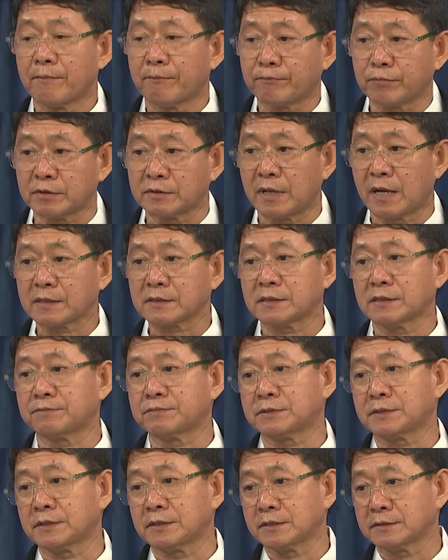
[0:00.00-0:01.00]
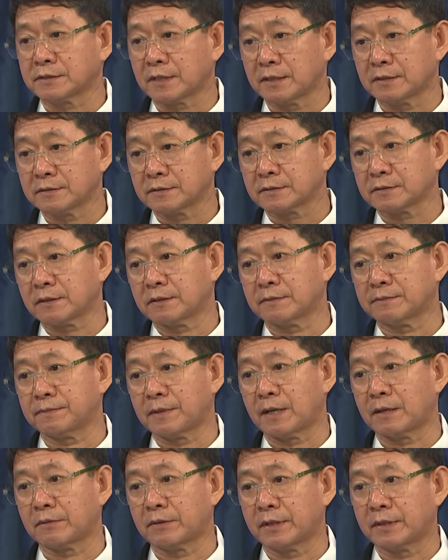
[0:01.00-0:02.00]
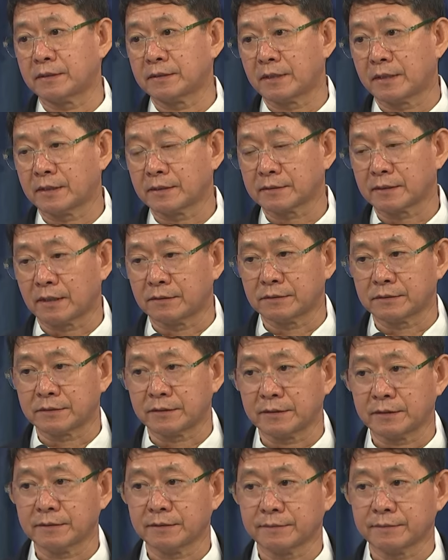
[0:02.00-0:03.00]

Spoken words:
productive citizens, yes, of our country.